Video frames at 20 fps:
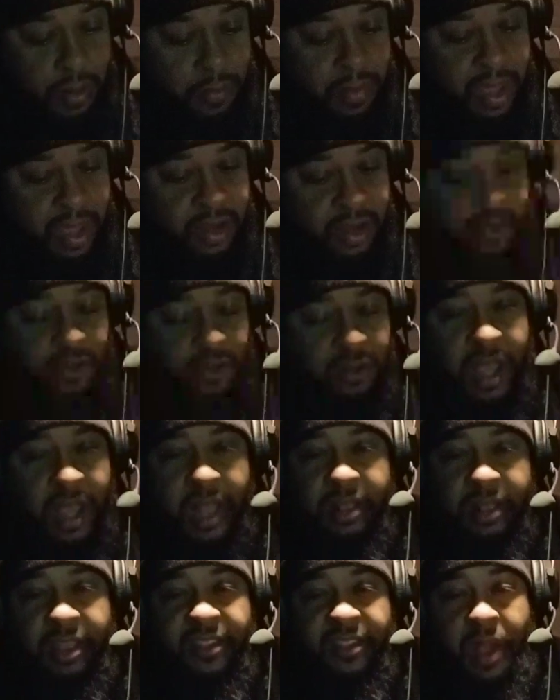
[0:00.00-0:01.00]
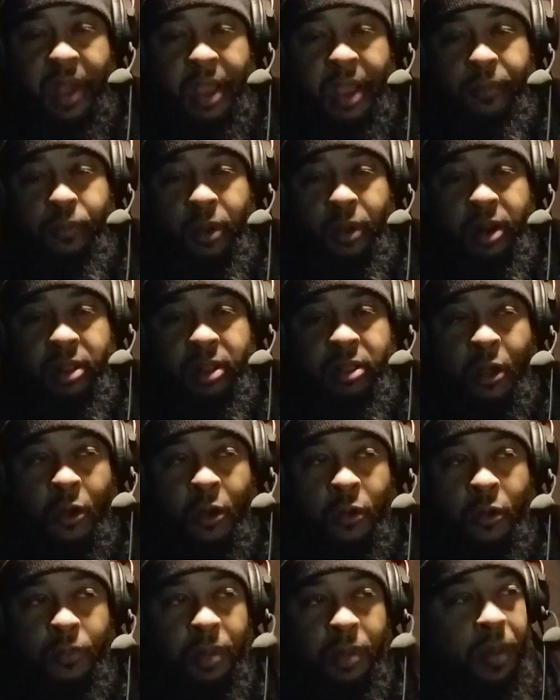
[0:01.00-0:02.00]
man shall not live by bread
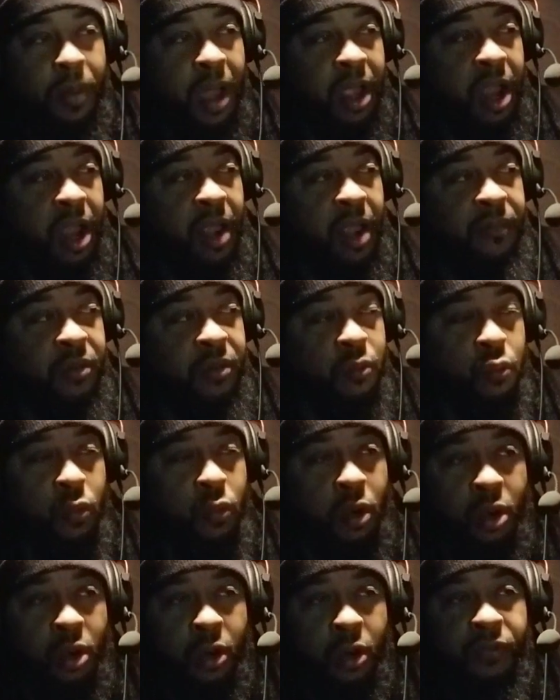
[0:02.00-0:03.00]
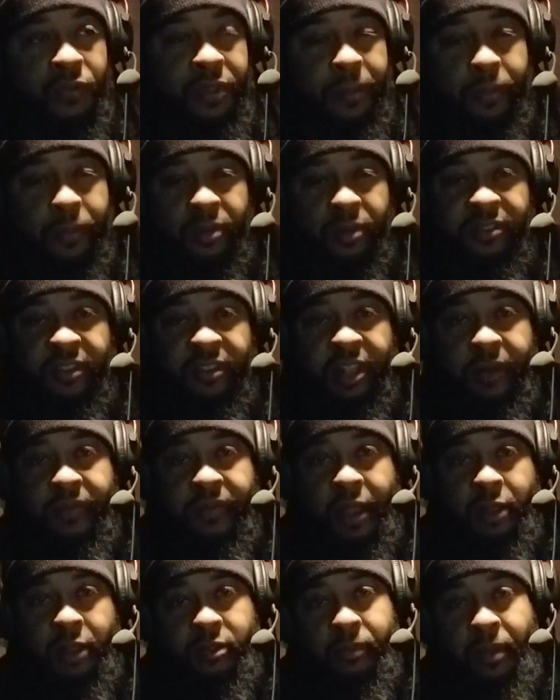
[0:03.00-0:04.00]
alone, but by every word that proceedeth
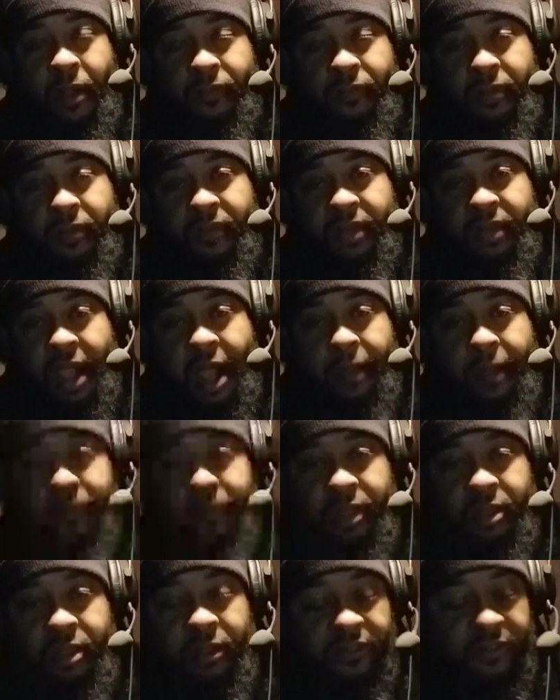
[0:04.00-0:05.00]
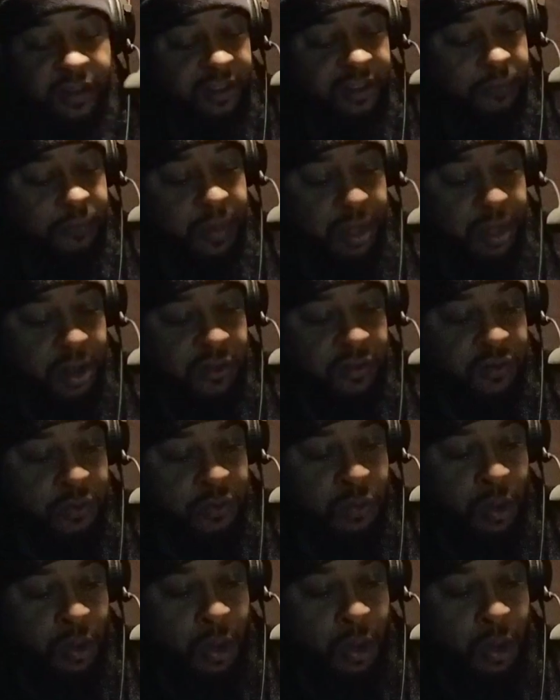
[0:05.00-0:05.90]
out the mouth of God. Because just because